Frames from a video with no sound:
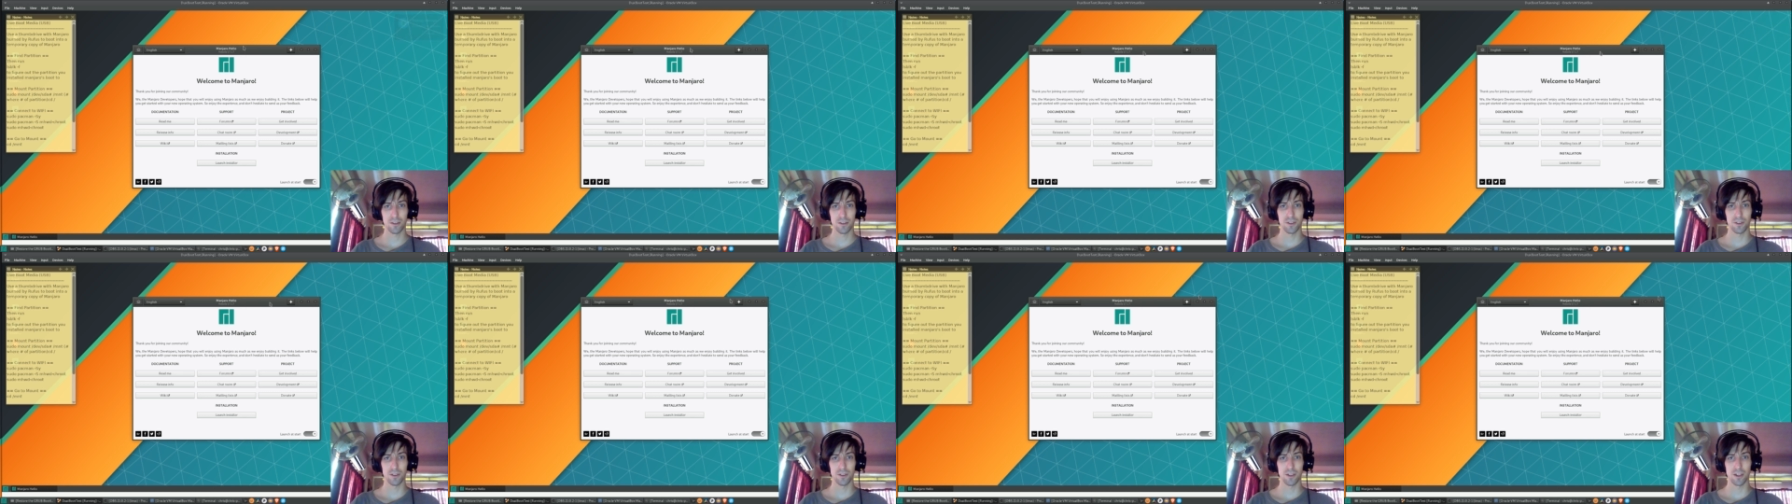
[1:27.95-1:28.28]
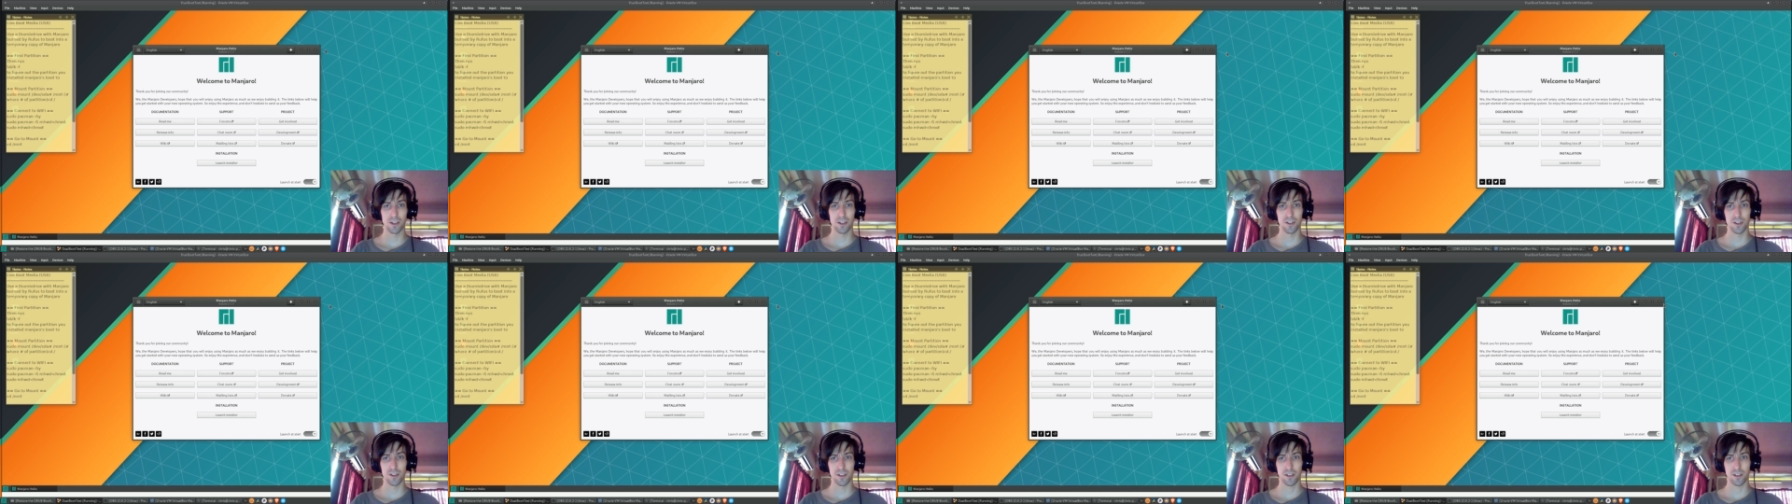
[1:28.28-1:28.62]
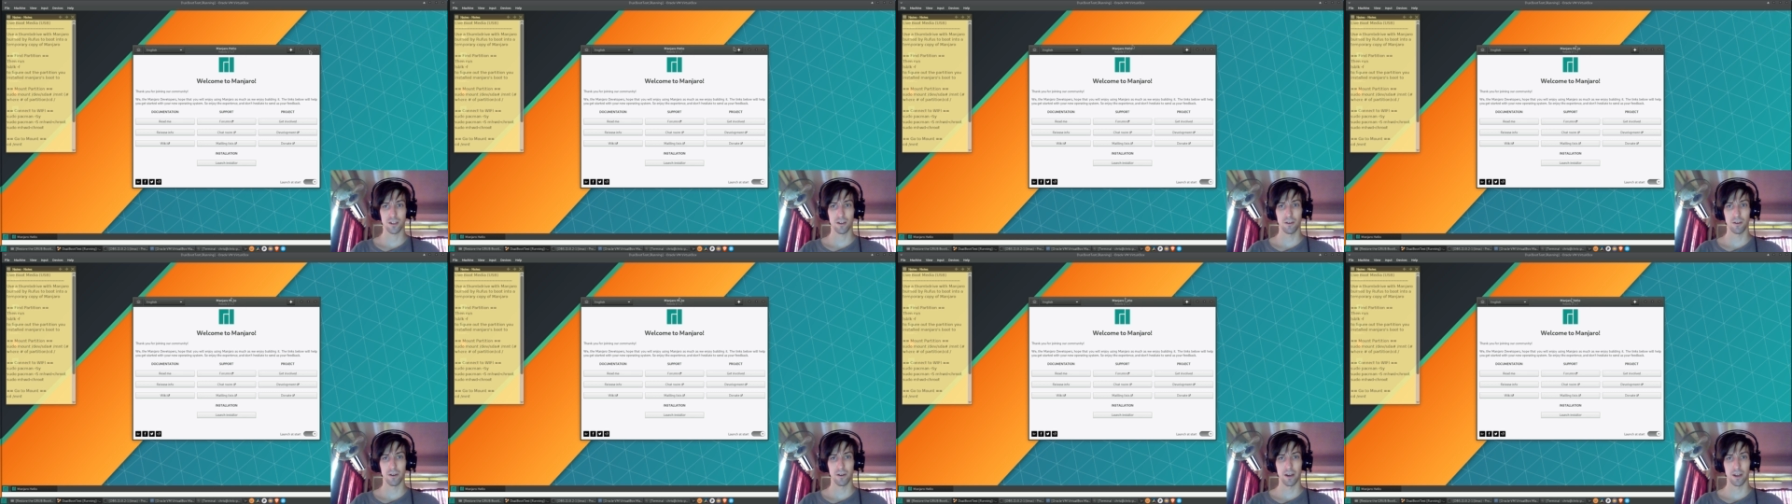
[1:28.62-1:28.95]
So you can
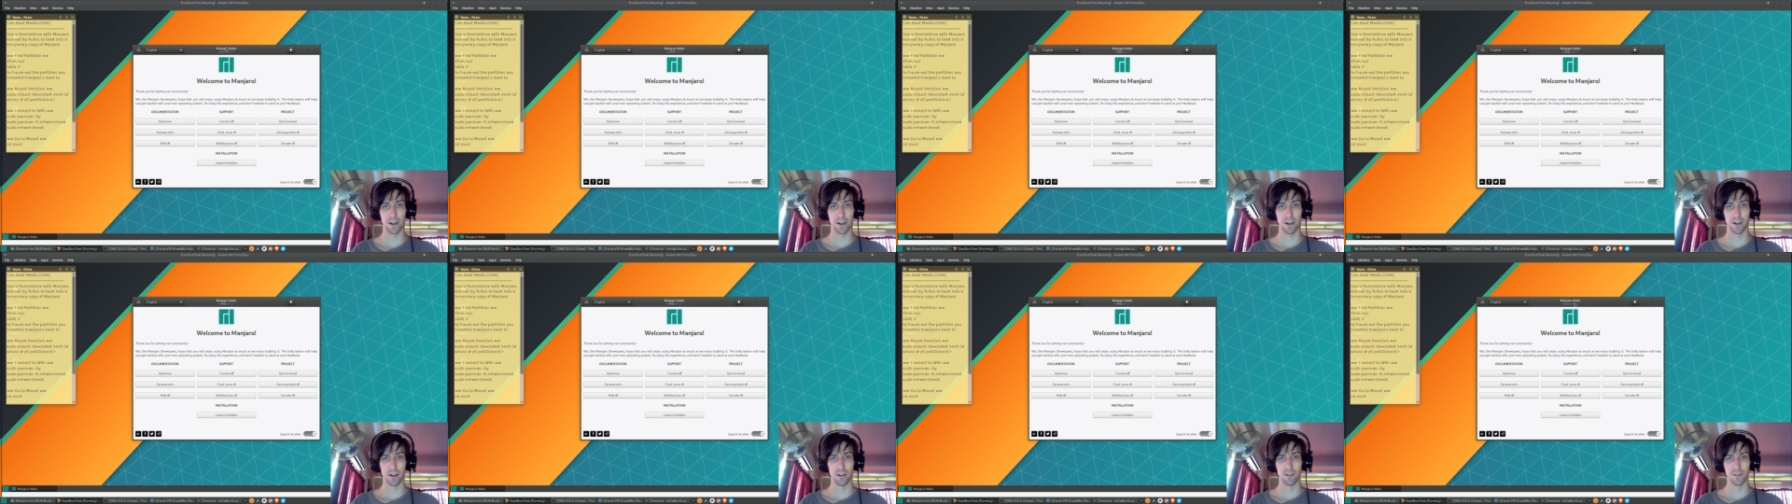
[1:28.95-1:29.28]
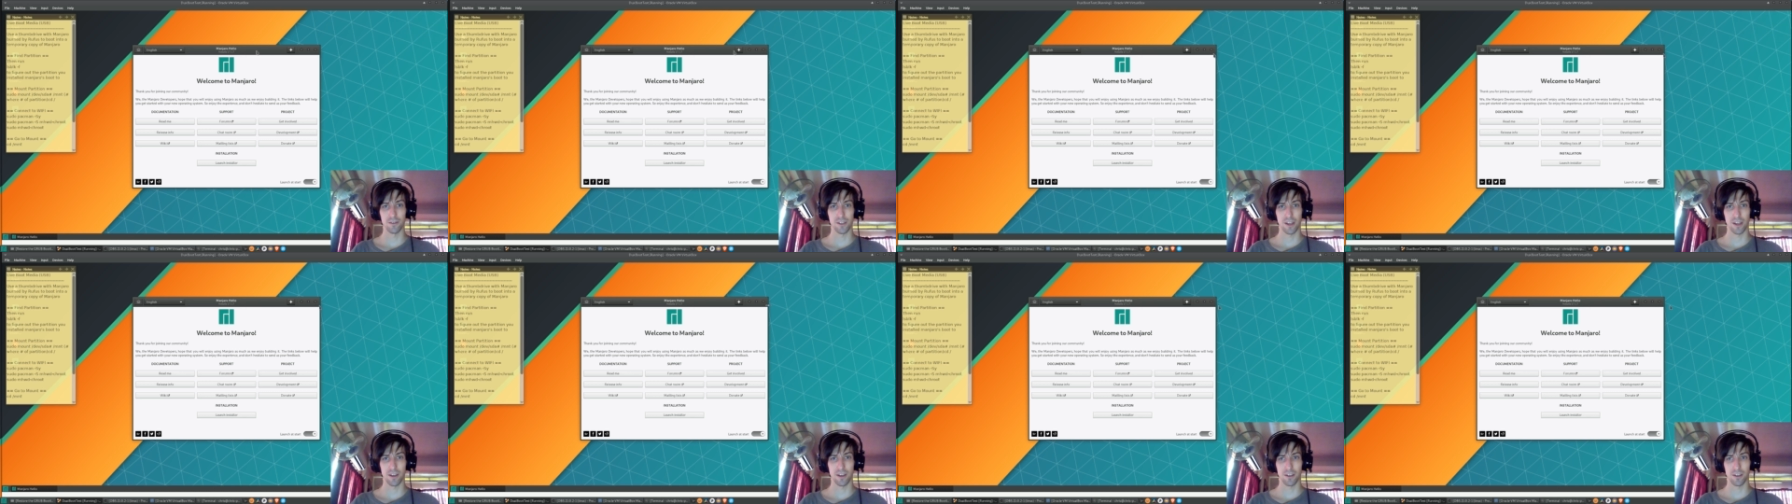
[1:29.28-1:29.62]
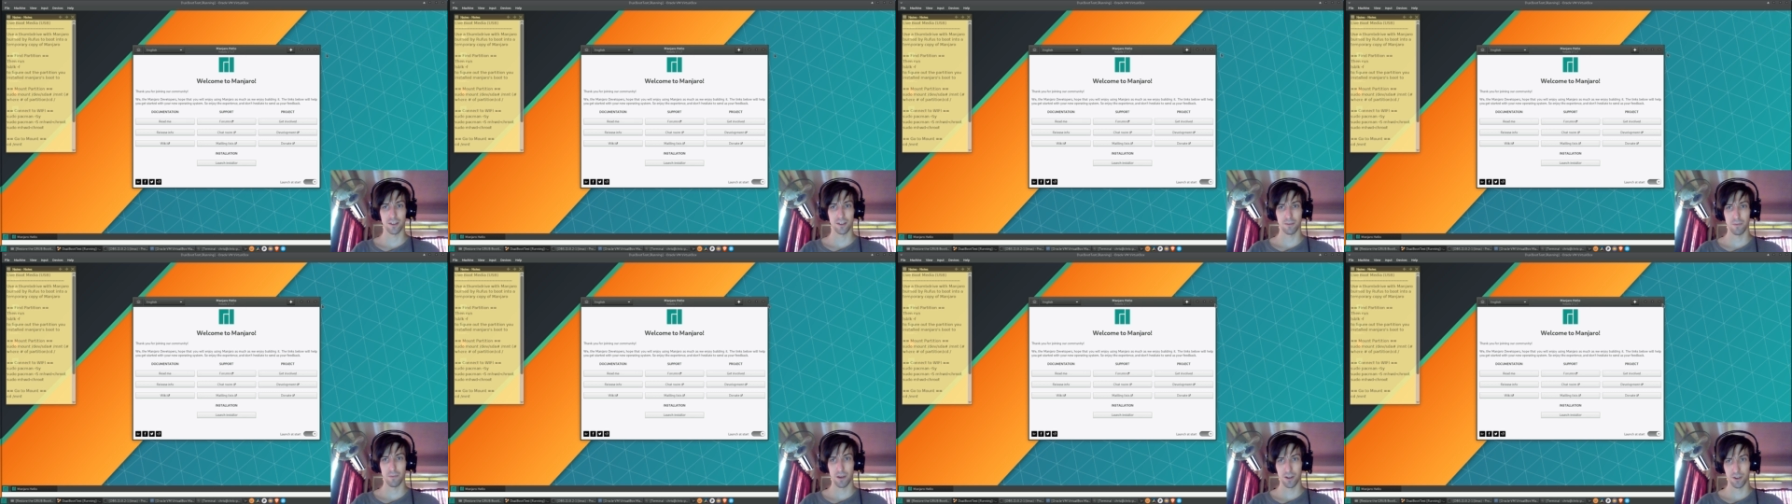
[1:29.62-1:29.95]
just go ahead and close out
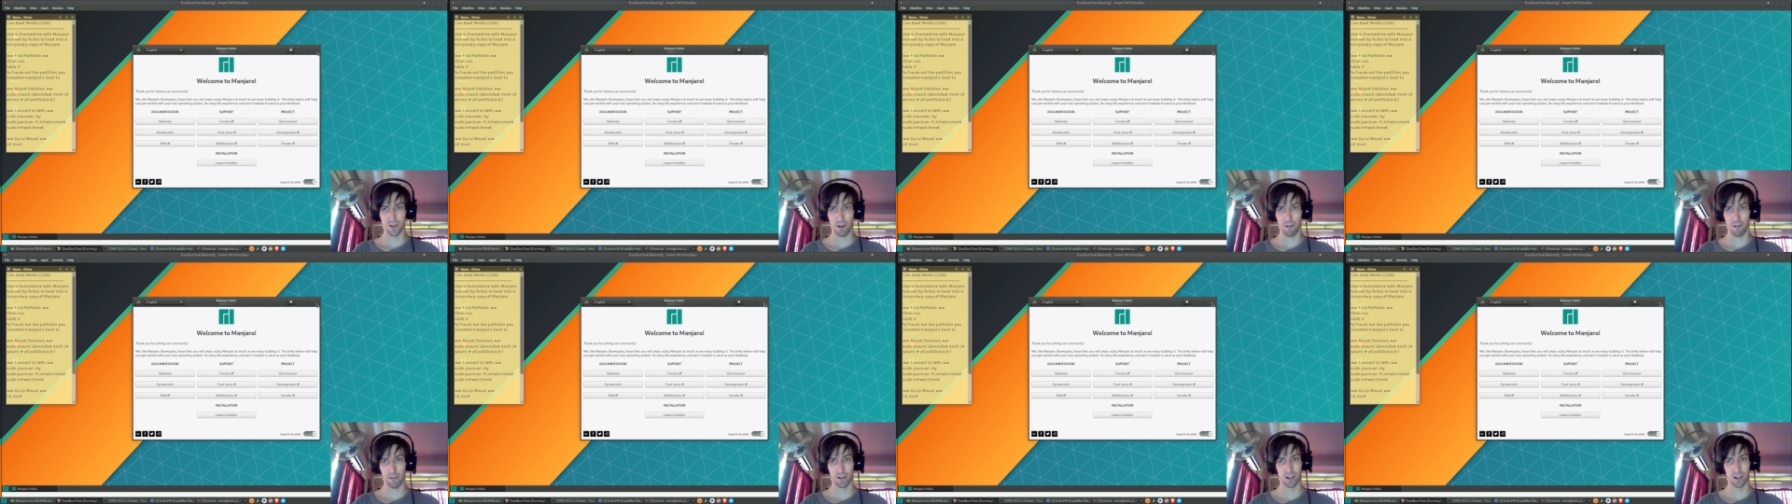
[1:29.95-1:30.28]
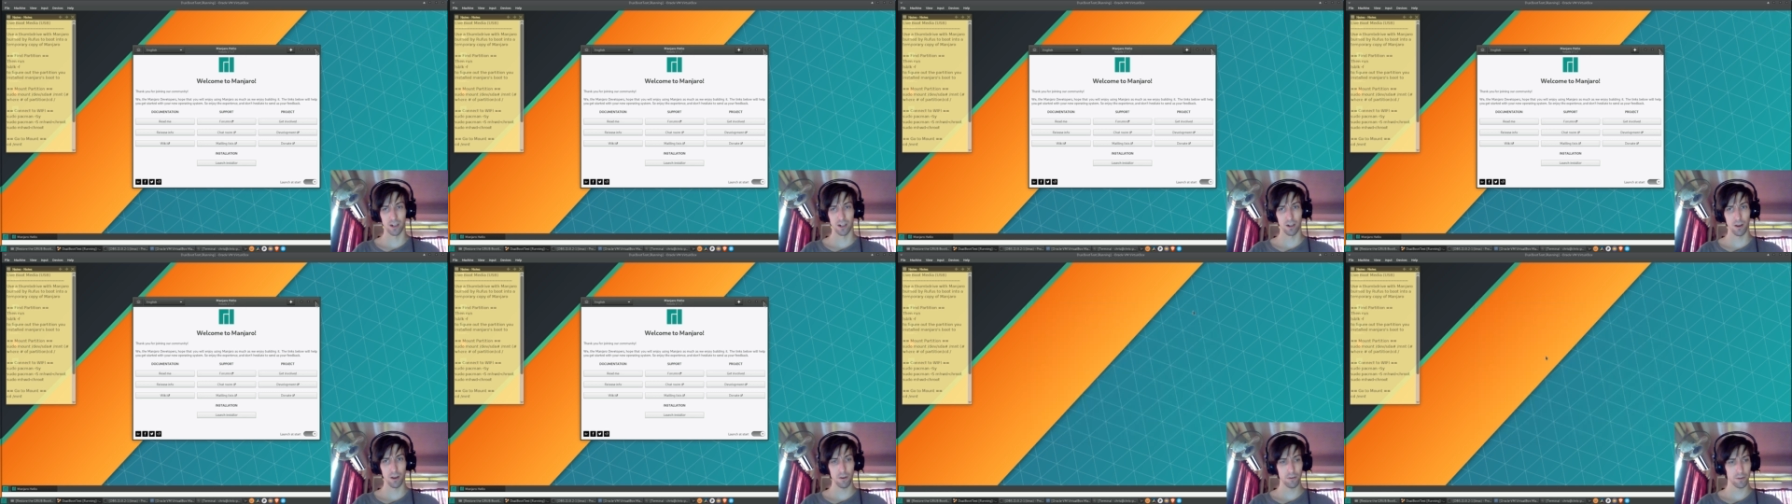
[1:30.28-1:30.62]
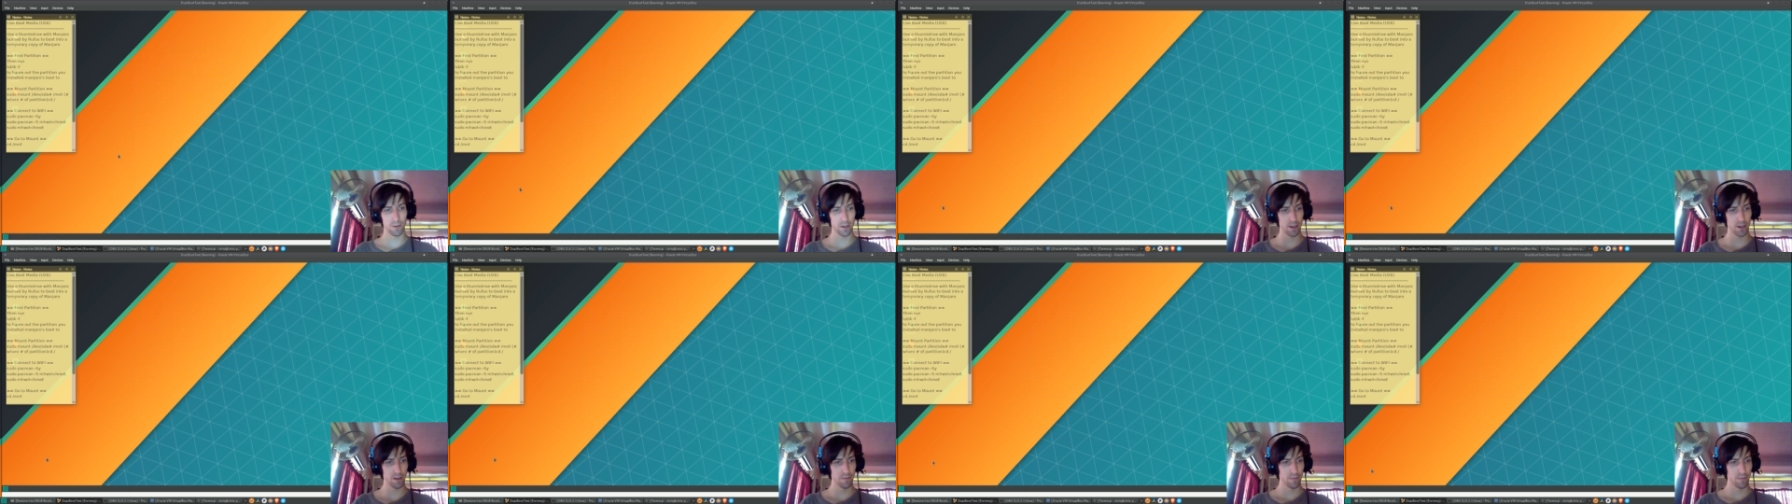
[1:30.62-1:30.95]
this Manjaro hello
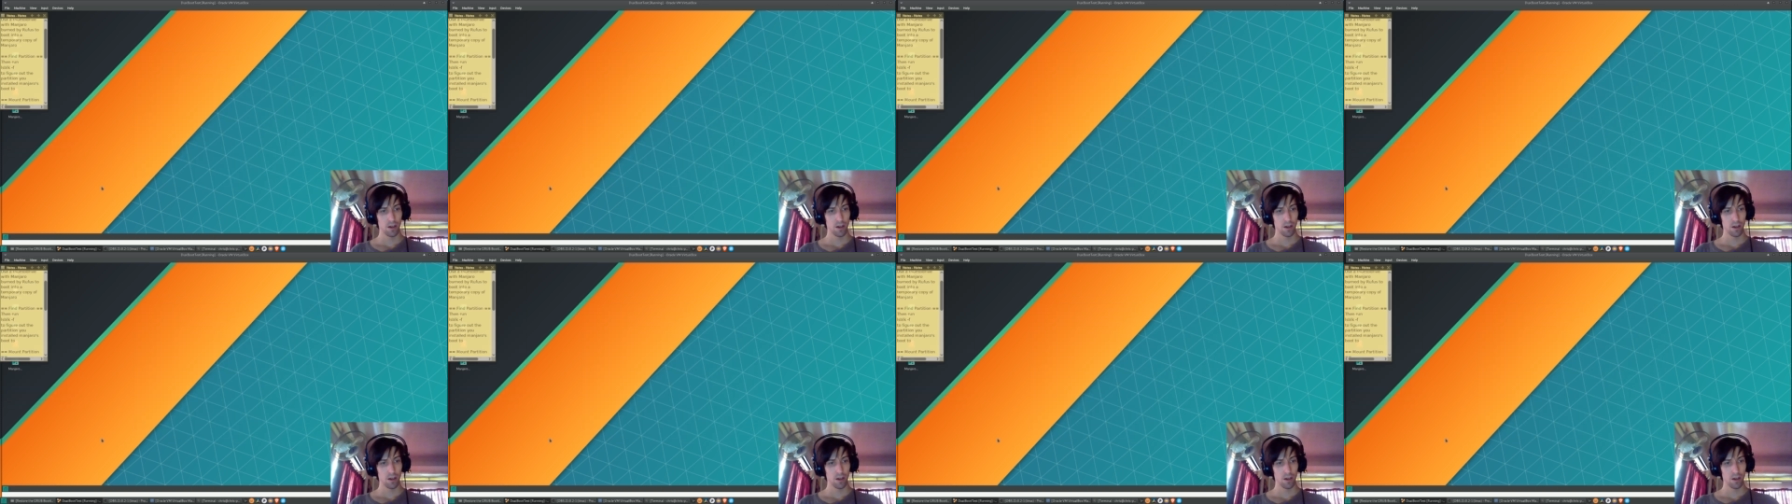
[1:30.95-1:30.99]
thing.